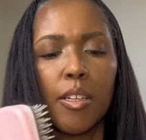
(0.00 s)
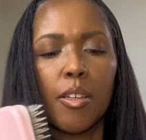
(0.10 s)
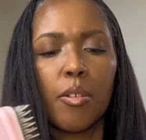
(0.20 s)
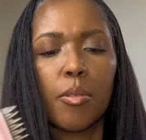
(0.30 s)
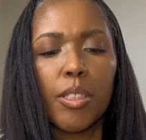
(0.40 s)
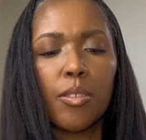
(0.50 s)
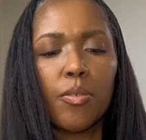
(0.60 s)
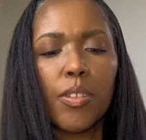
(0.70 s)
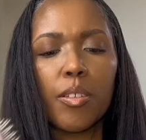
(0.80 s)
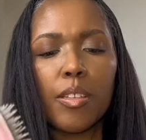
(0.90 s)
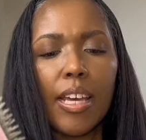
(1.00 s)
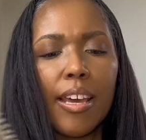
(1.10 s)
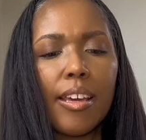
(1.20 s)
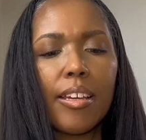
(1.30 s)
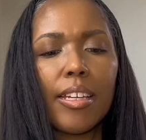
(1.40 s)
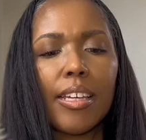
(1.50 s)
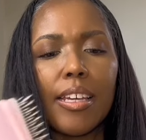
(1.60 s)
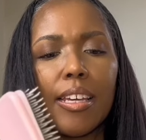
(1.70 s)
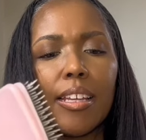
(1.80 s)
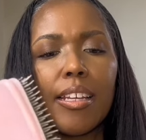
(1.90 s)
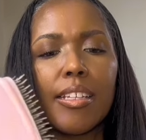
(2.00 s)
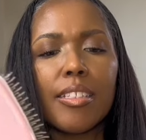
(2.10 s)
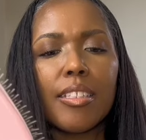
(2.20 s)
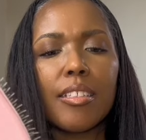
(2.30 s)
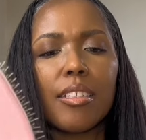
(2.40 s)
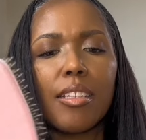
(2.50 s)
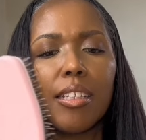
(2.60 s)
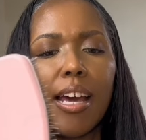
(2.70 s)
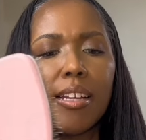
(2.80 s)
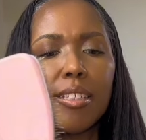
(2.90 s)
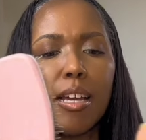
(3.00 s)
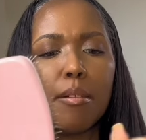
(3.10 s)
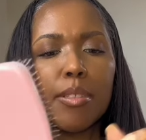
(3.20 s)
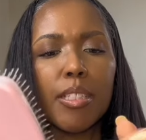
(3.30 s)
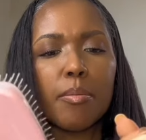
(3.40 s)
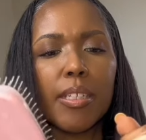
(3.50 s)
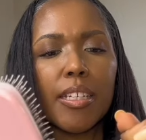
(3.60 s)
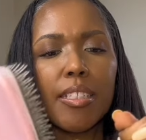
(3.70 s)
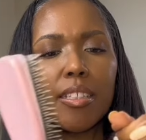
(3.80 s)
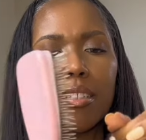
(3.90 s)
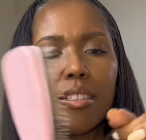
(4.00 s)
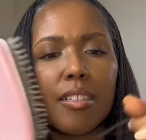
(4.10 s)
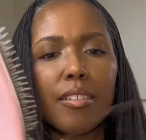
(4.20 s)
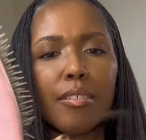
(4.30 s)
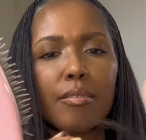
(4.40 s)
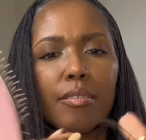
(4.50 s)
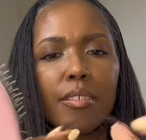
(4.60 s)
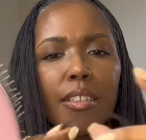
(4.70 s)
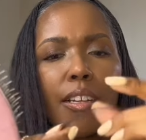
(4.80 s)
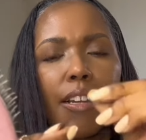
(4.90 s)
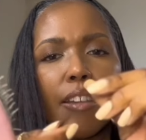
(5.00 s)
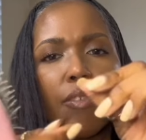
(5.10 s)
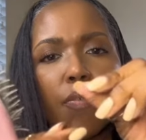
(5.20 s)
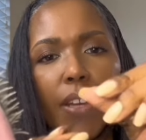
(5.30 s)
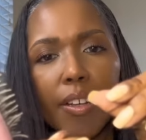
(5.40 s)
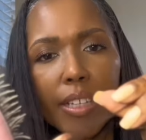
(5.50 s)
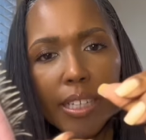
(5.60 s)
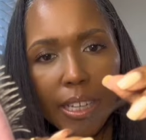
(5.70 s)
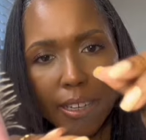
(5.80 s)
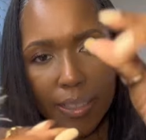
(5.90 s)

When you feel that again, and it's a lot of times it's because it's a fairy knot.